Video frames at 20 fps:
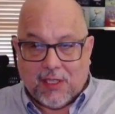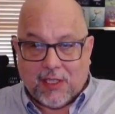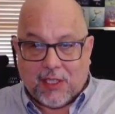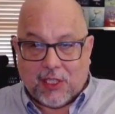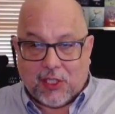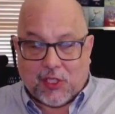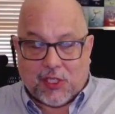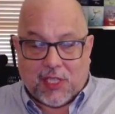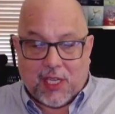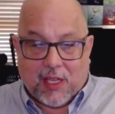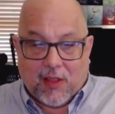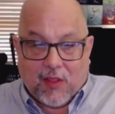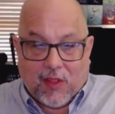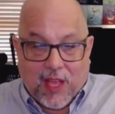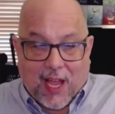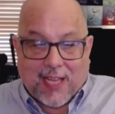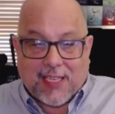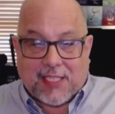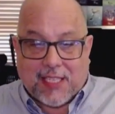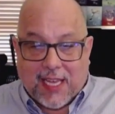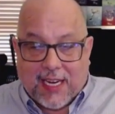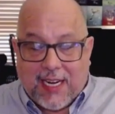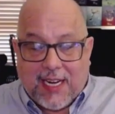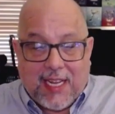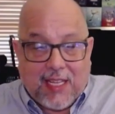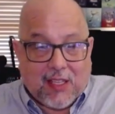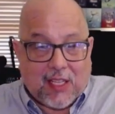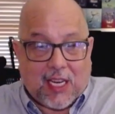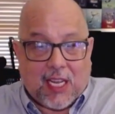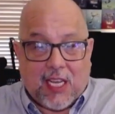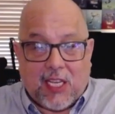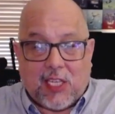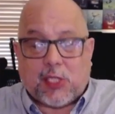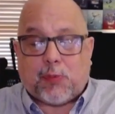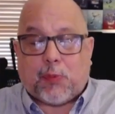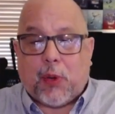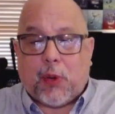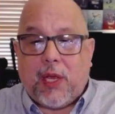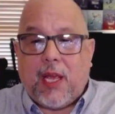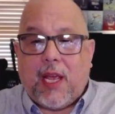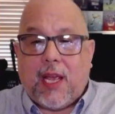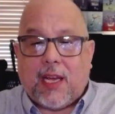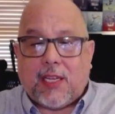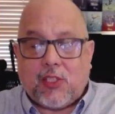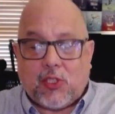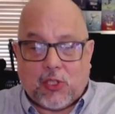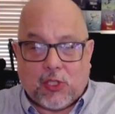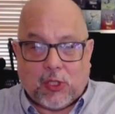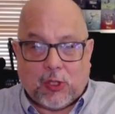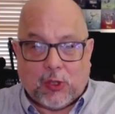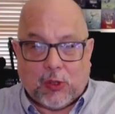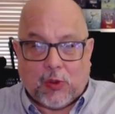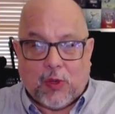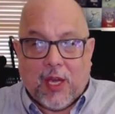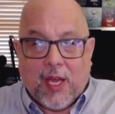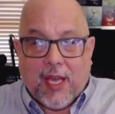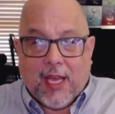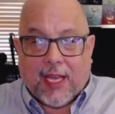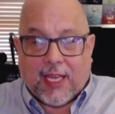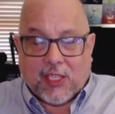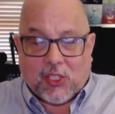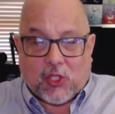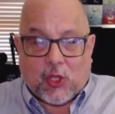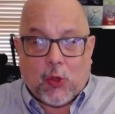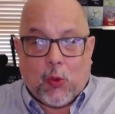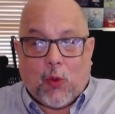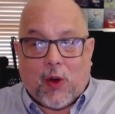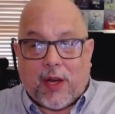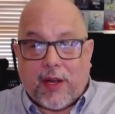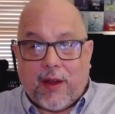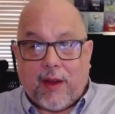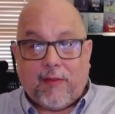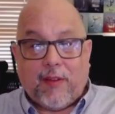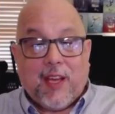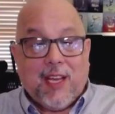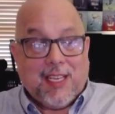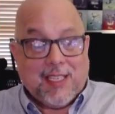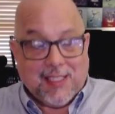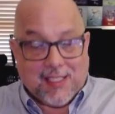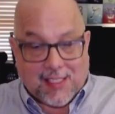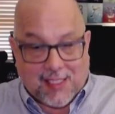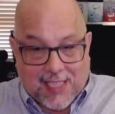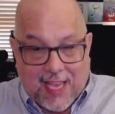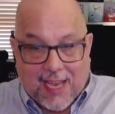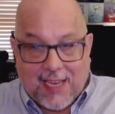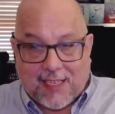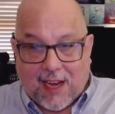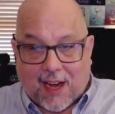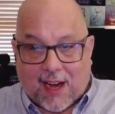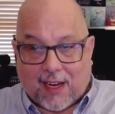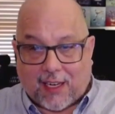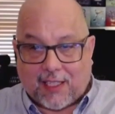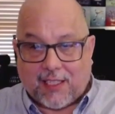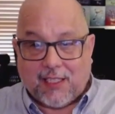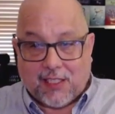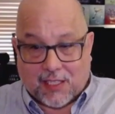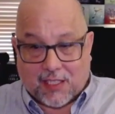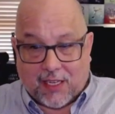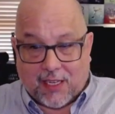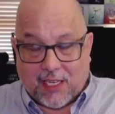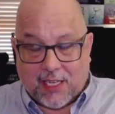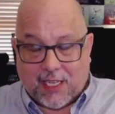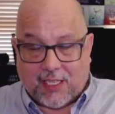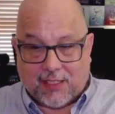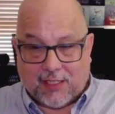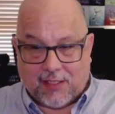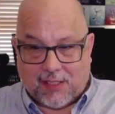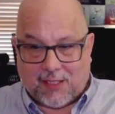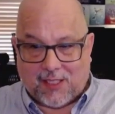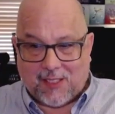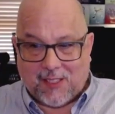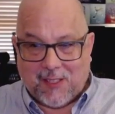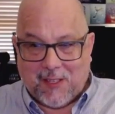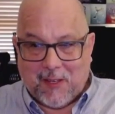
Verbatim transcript: You see, the identity that he is bringing us to is the one of Zadok Tannins.